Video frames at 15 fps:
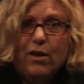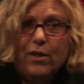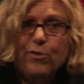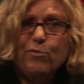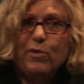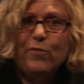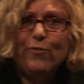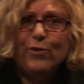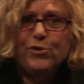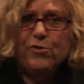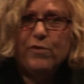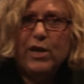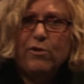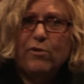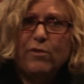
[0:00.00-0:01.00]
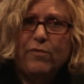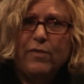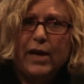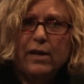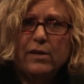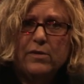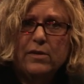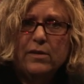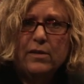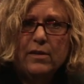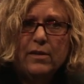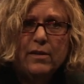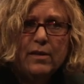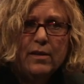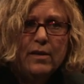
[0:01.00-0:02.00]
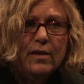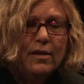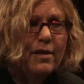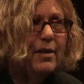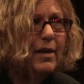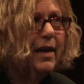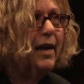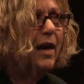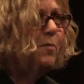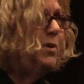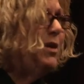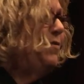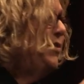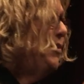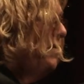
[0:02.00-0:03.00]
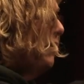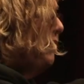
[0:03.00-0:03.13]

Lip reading: call the refrigerator effect. Okay, how many of you have